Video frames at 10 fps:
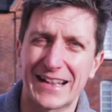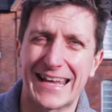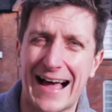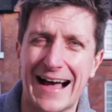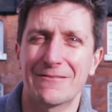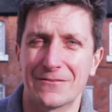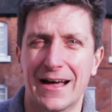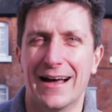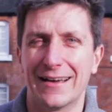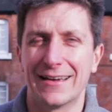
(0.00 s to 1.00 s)
really have
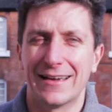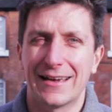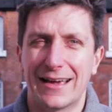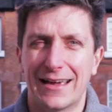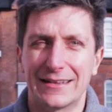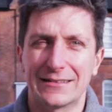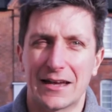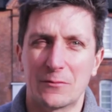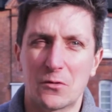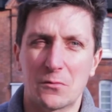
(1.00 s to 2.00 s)
that. And,
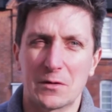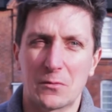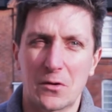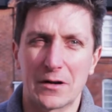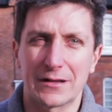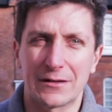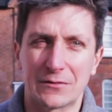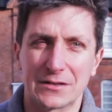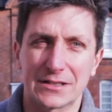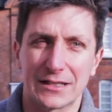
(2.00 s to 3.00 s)
and what we want,
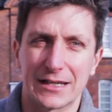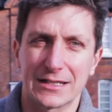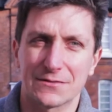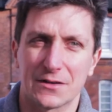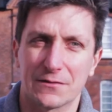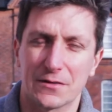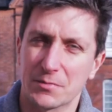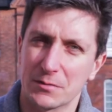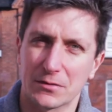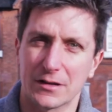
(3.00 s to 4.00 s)
obviously, is for, for
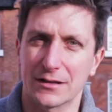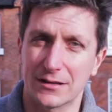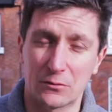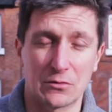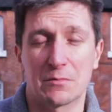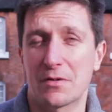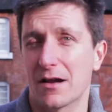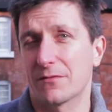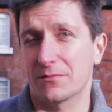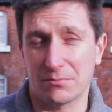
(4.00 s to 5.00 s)
people like, you know, who are
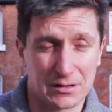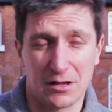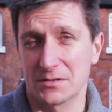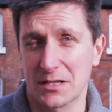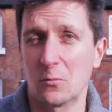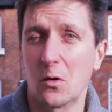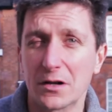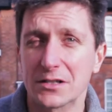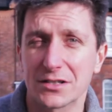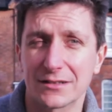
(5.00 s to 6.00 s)
part of clubs like
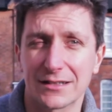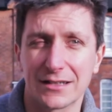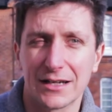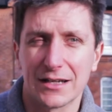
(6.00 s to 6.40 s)
Warwickshire to,